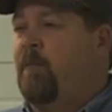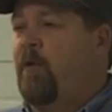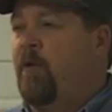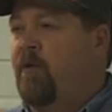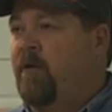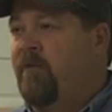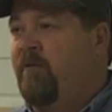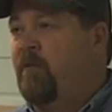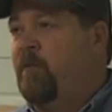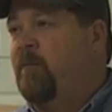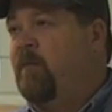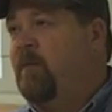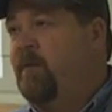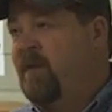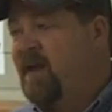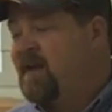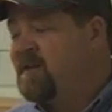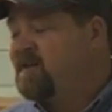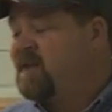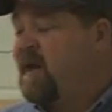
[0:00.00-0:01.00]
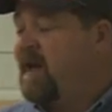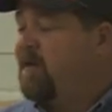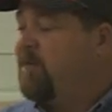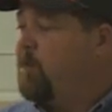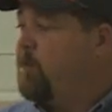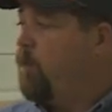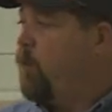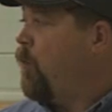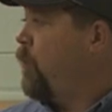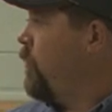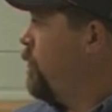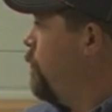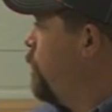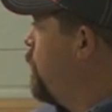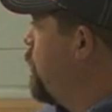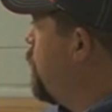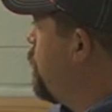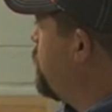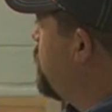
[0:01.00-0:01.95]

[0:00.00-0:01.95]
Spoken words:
part of it, but that's kind of important. We'll go